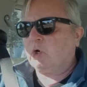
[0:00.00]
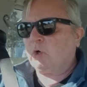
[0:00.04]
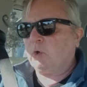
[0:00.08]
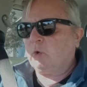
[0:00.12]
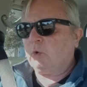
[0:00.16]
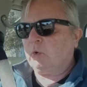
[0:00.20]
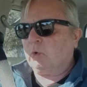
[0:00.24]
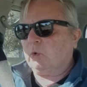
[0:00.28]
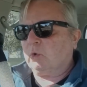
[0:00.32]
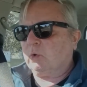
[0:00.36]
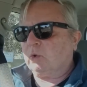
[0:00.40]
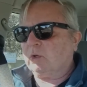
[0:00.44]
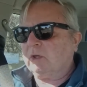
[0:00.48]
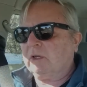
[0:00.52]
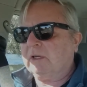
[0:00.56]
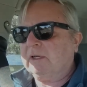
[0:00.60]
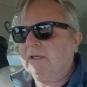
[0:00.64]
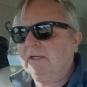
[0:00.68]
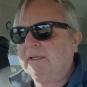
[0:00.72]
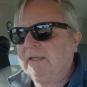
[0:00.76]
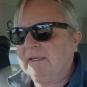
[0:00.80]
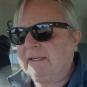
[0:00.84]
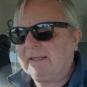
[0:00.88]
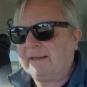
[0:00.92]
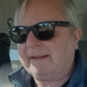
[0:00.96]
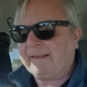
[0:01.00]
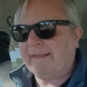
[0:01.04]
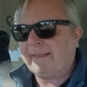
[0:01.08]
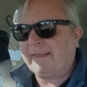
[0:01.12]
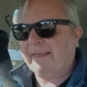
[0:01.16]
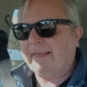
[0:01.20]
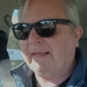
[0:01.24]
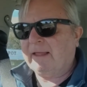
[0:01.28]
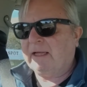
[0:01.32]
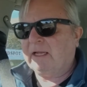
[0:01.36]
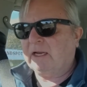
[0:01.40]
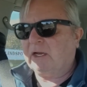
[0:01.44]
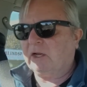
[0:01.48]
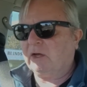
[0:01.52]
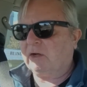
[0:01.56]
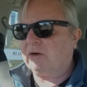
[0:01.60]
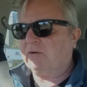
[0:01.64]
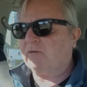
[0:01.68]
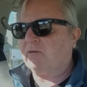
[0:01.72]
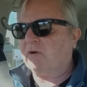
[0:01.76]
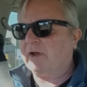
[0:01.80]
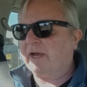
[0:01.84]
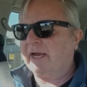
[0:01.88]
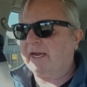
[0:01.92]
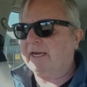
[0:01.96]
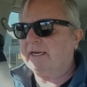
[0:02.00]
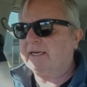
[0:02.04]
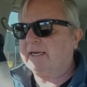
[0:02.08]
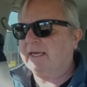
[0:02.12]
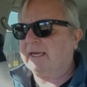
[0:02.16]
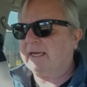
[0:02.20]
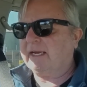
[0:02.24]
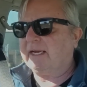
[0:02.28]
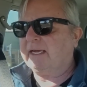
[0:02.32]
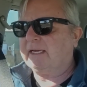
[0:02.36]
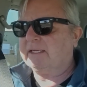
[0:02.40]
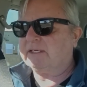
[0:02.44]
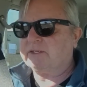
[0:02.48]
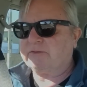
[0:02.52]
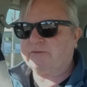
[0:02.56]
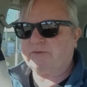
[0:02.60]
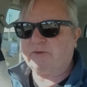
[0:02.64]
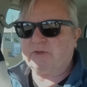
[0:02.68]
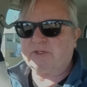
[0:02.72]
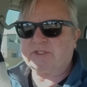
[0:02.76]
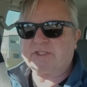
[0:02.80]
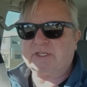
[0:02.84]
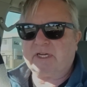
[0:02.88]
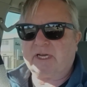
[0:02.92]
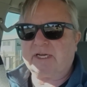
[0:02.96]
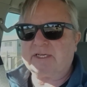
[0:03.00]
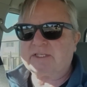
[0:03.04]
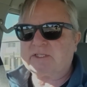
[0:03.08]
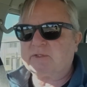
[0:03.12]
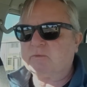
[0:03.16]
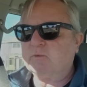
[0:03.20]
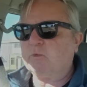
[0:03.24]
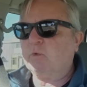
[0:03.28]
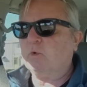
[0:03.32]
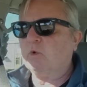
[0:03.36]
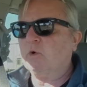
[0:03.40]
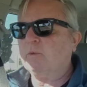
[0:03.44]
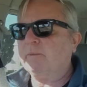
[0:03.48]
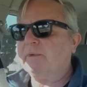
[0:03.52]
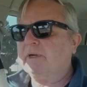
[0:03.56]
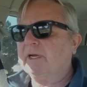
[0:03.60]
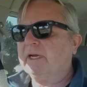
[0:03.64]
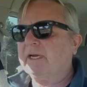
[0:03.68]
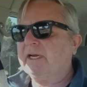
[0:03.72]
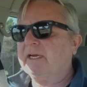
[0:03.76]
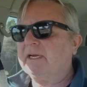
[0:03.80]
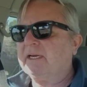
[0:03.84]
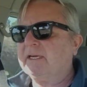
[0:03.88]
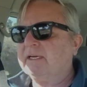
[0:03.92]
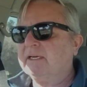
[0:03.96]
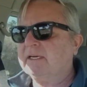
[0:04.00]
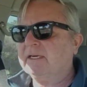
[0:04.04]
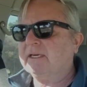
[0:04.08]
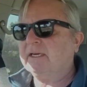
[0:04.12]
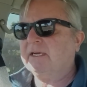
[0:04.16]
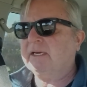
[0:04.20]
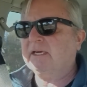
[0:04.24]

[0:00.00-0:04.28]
cool. A lot of rain, and the first nice warm day